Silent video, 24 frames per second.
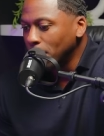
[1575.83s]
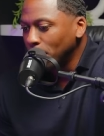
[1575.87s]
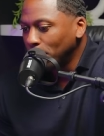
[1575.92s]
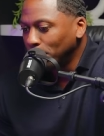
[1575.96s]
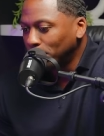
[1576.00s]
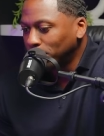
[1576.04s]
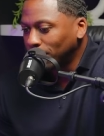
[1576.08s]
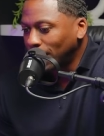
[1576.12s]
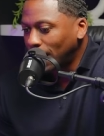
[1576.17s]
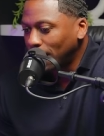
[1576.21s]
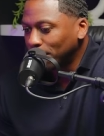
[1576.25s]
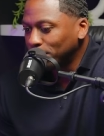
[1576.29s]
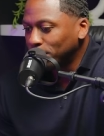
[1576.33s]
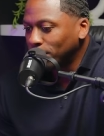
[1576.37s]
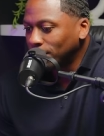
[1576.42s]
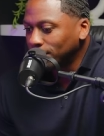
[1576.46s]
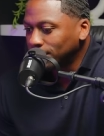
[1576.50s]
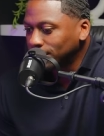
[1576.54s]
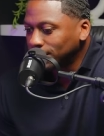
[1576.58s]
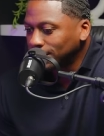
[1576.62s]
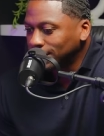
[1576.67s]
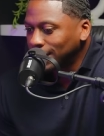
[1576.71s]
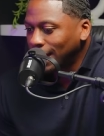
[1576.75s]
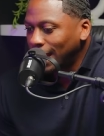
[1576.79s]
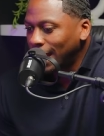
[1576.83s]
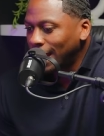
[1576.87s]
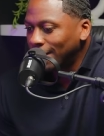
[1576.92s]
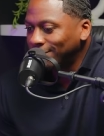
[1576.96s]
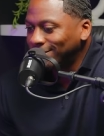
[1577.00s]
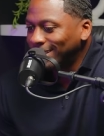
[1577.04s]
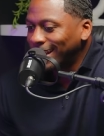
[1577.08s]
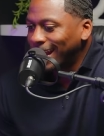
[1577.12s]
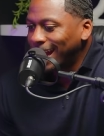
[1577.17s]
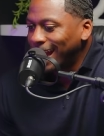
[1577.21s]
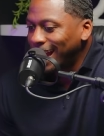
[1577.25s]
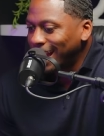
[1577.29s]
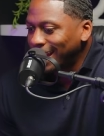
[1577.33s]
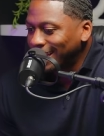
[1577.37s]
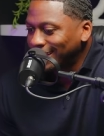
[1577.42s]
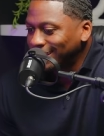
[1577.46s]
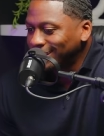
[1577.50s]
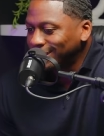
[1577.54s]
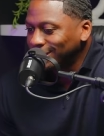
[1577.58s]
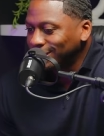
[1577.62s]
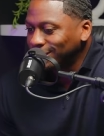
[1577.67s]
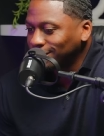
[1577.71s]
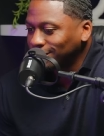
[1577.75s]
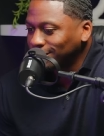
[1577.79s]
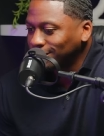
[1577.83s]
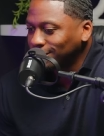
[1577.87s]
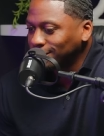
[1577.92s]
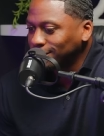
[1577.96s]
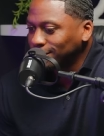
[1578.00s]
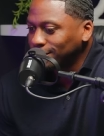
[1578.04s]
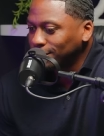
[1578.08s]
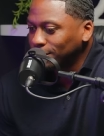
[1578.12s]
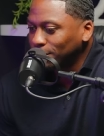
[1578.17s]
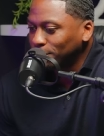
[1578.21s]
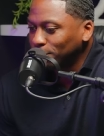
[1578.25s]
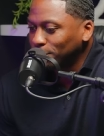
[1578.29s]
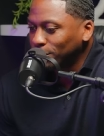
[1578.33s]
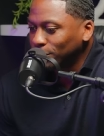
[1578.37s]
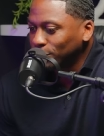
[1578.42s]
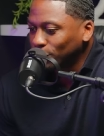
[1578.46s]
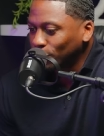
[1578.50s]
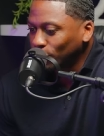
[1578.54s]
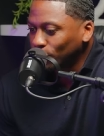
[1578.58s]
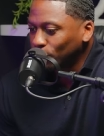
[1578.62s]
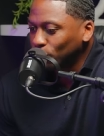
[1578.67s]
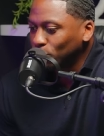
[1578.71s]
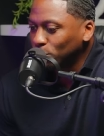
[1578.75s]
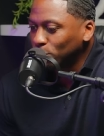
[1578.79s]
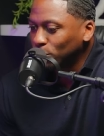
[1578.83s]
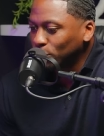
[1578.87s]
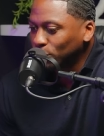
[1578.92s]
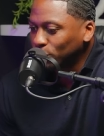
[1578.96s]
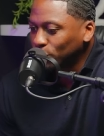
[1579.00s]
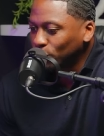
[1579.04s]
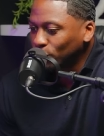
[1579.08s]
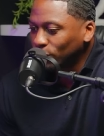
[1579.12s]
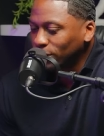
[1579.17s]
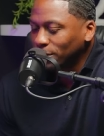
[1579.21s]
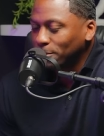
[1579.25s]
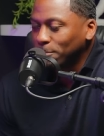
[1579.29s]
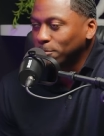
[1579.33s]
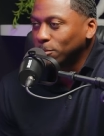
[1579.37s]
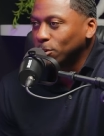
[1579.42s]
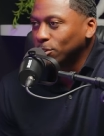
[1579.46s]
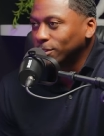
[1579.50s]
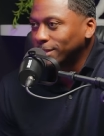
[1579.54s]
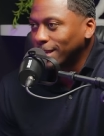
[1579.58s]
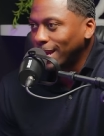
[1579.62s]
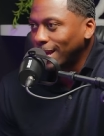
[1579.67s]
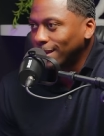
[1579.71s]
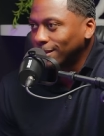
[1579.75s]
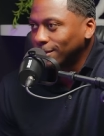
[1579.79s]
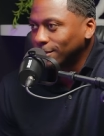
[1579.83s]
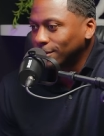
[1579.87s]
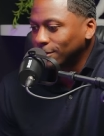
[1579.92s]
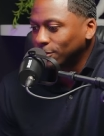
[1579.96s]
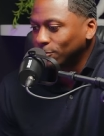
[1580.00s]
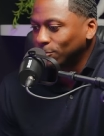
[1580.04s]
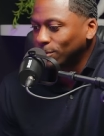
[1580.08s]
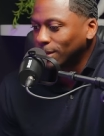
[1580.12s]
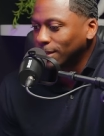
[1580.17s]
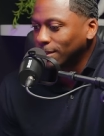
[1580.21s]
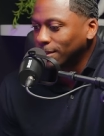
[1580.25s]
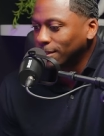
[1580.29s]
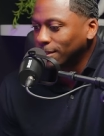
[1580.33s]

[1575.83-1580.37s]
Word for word: Black mothers have the highest maternal mortality rate,